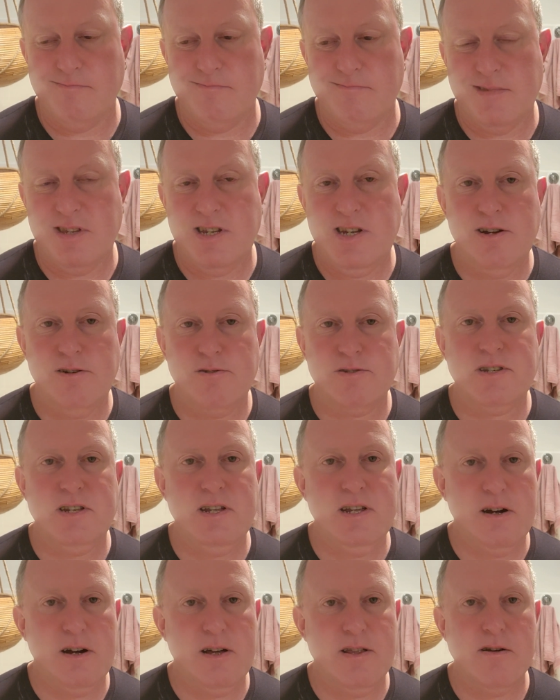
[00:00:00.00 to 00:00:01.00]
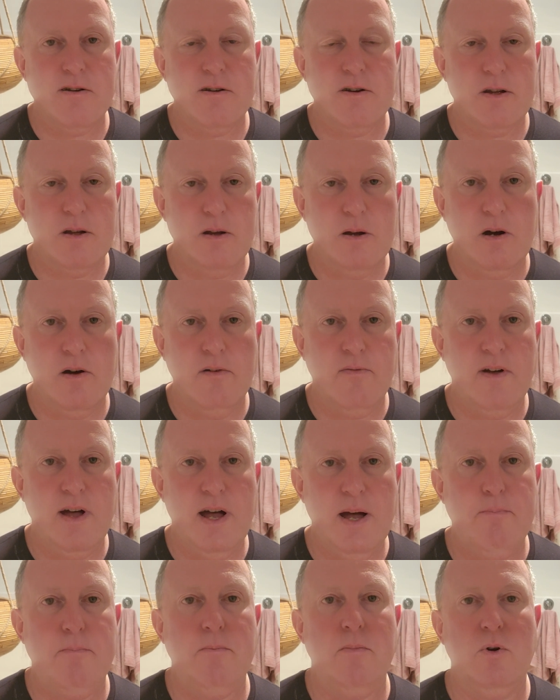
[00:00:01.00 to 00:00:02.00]
Chelsea either got to cough
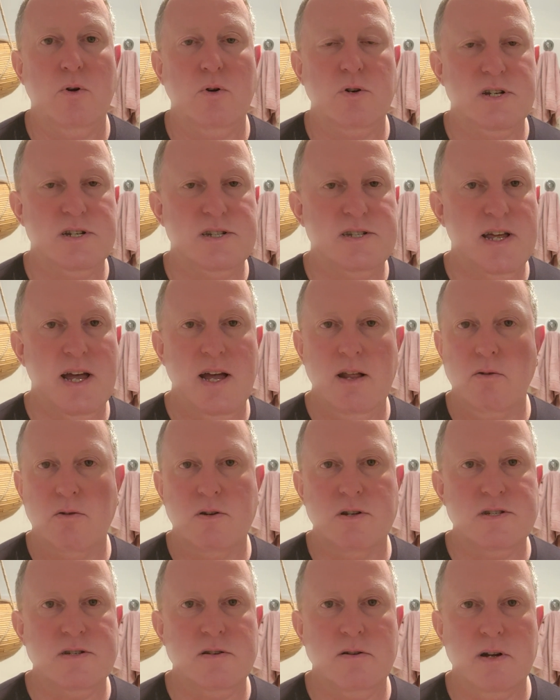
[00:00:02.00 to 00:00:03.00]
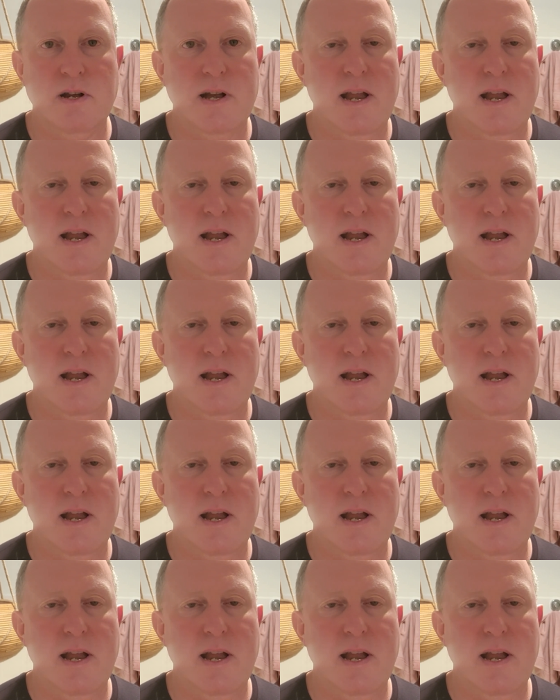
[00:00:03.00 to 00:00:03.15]
up or just say, look, it's not going